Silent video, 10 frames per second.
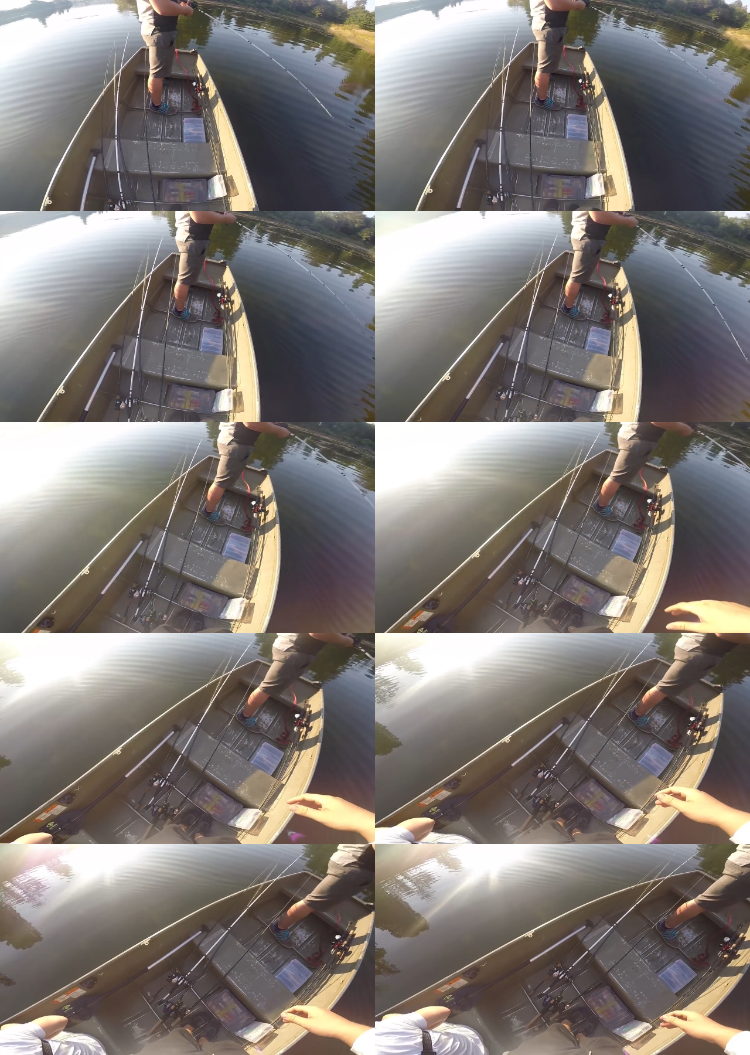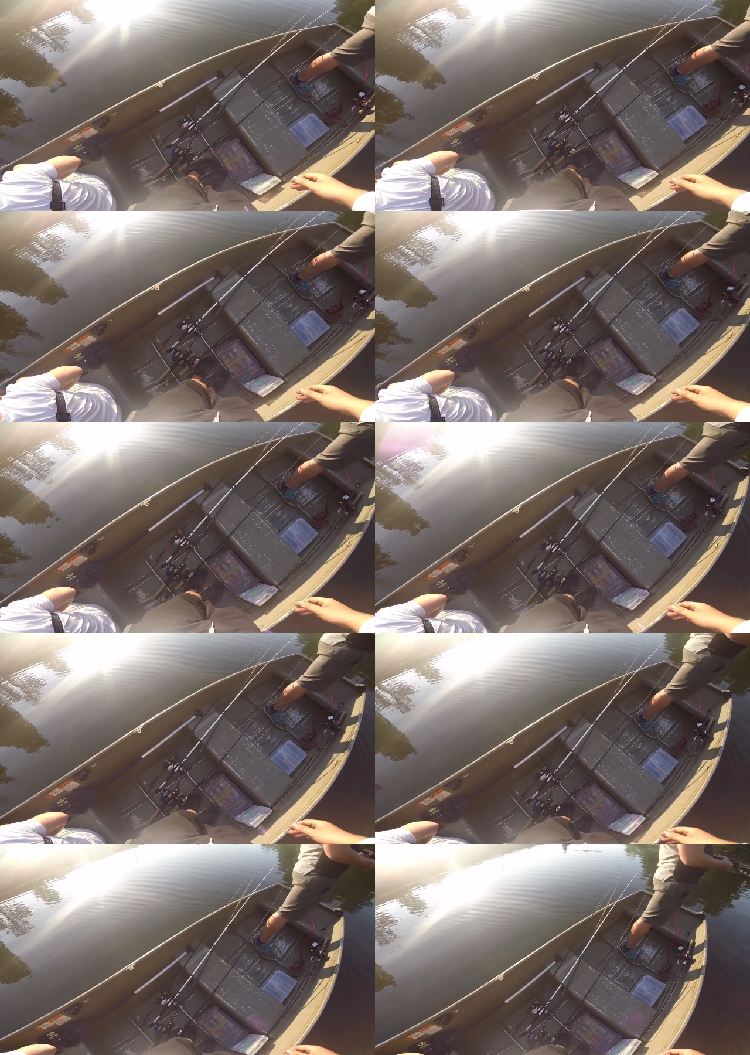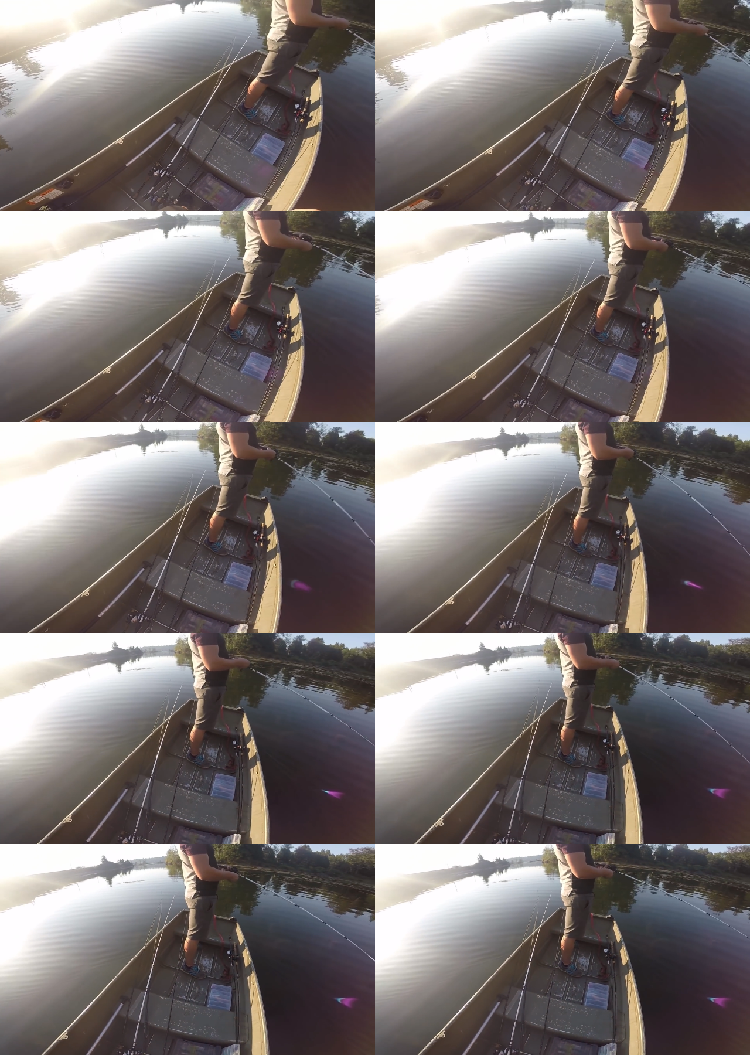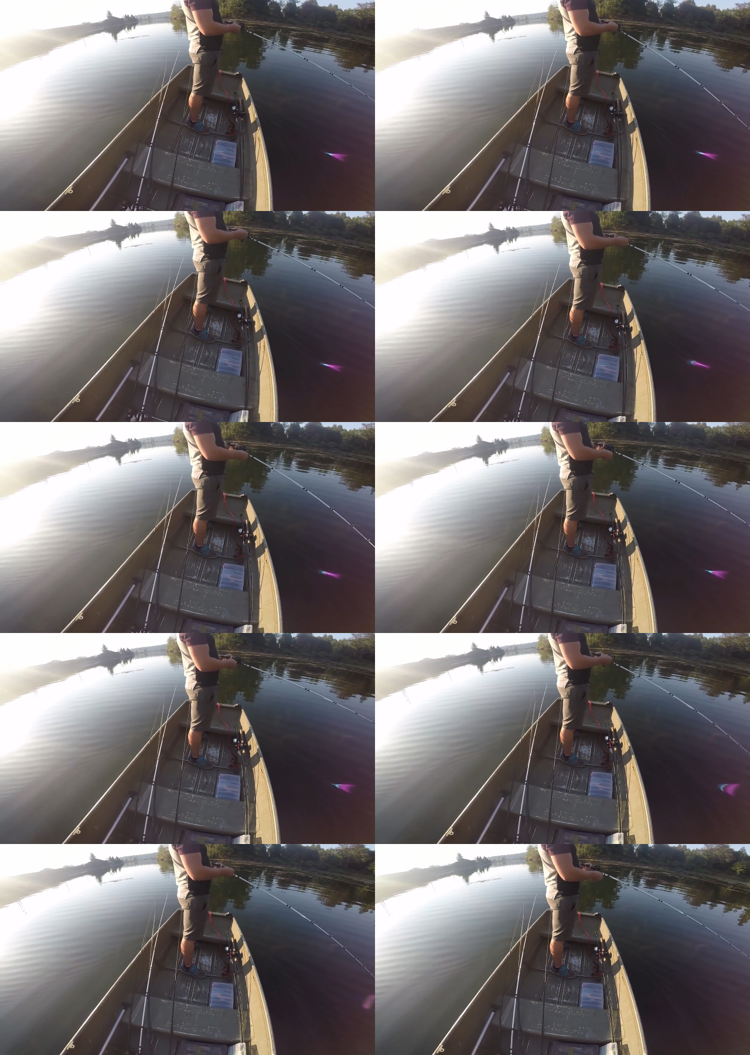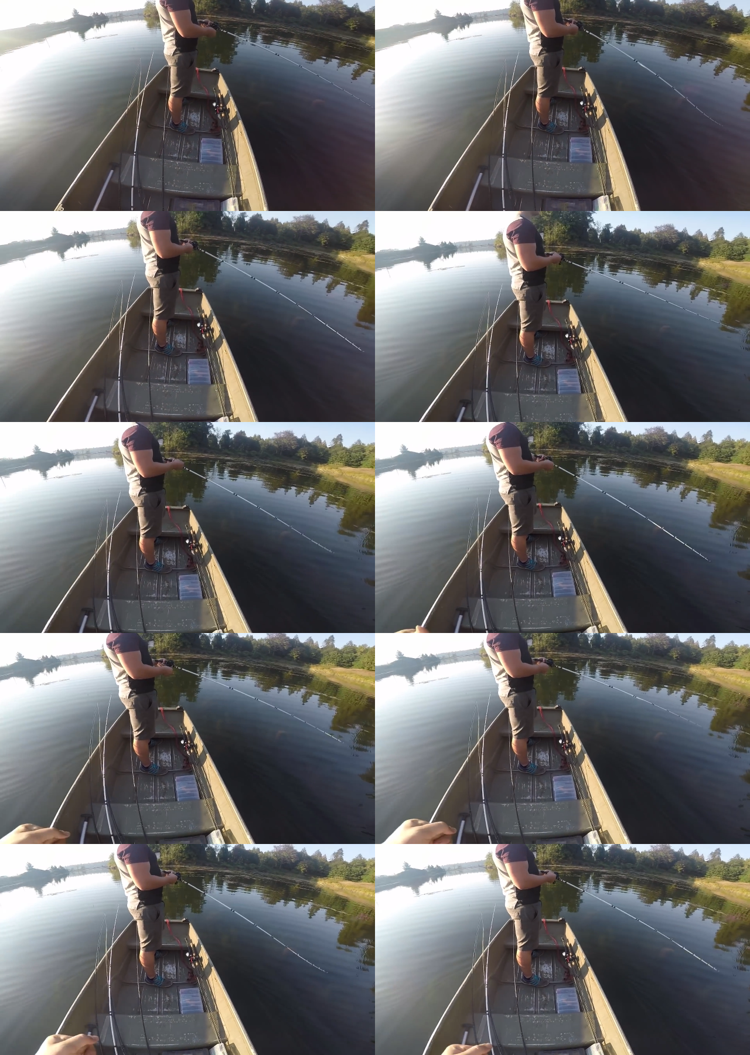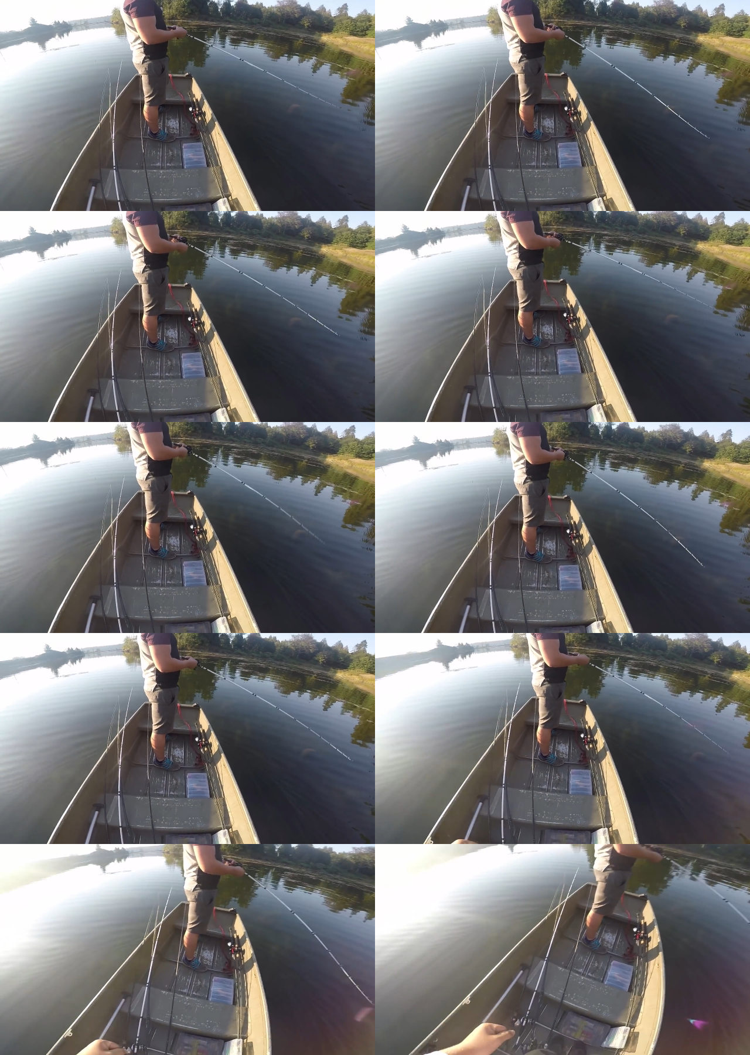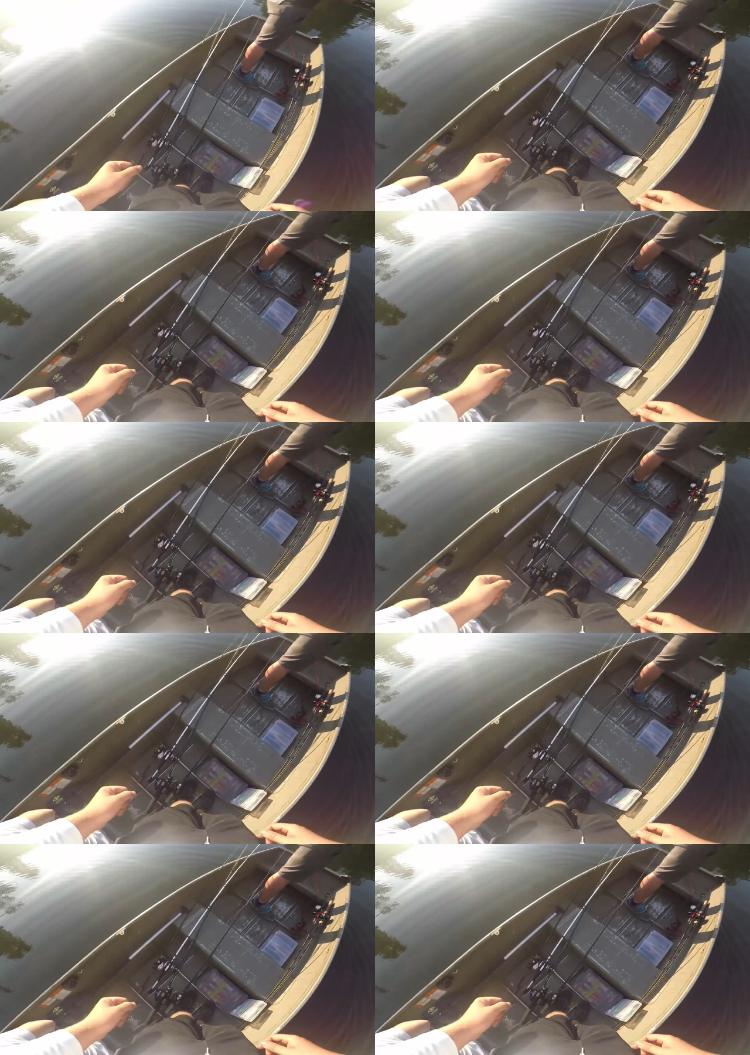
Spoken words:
[unreadable: no face in view]